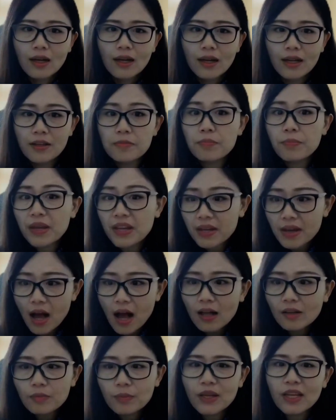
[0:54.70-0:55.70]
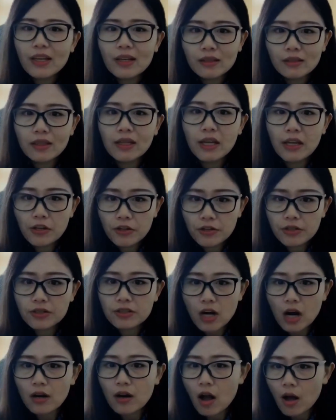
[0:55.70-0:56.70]
And beyond being an
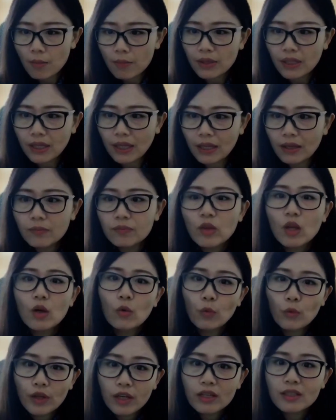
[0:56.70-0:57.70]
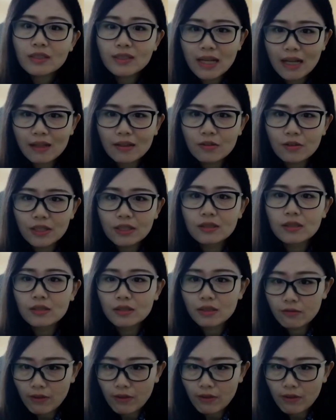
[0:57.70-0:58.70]
EHR company, we accelerate the
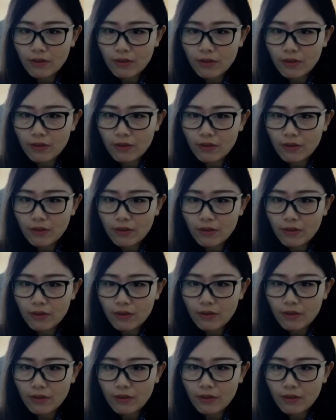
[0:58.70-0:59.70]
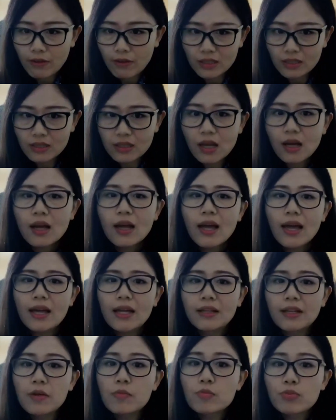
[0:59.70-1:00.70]
development of new treatments
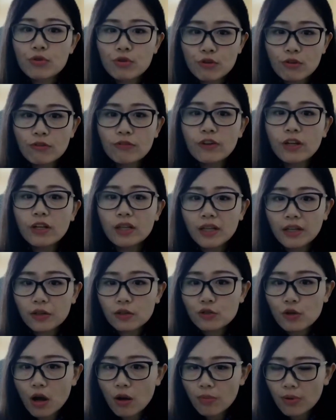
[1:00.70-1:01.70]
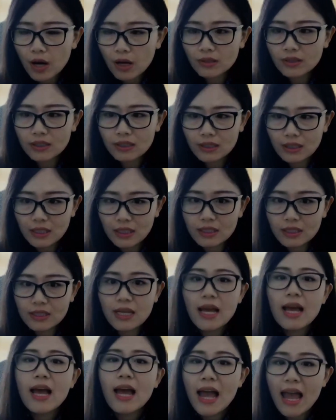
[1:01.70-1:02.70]
and improve clinical trial processes
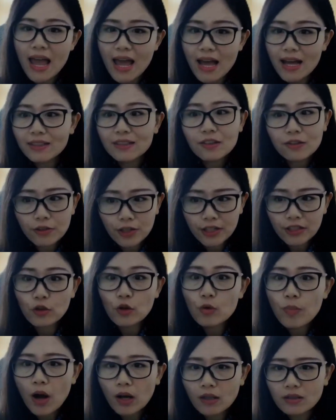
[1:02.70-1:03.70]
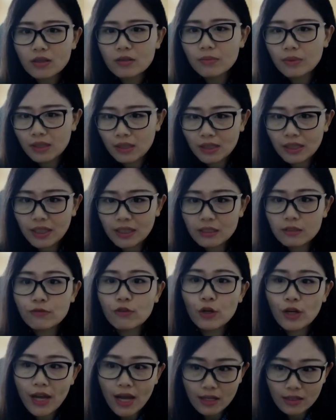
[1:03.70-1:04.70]
and create new possibilities
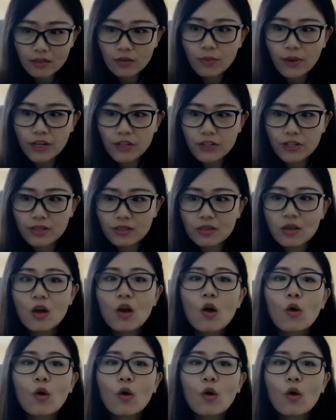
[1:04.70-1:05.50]
for cancer patients